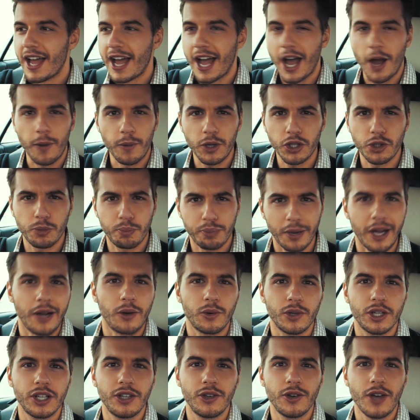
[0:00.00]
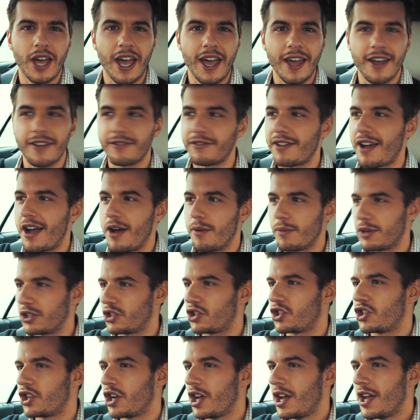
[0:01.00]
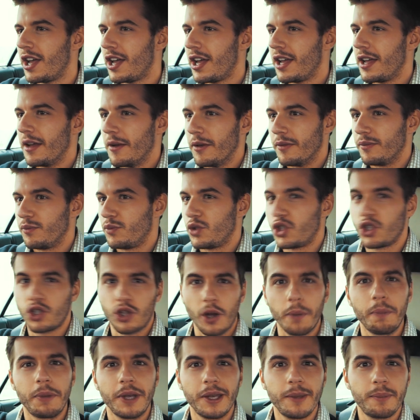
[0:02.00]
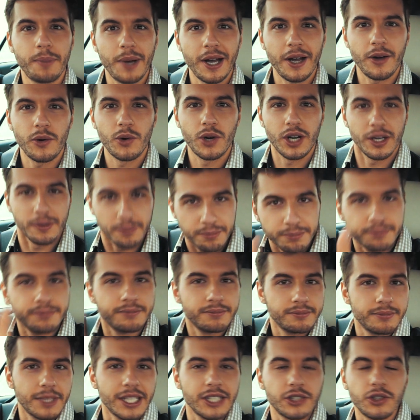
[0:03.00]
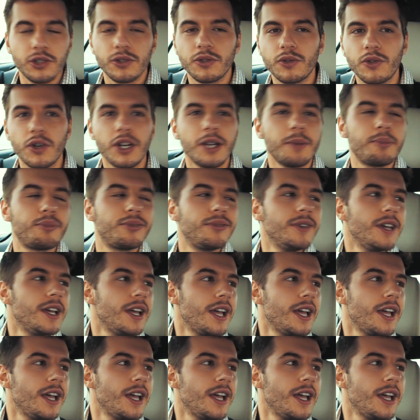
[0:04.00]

how much power you have, how much stopping power based on grip.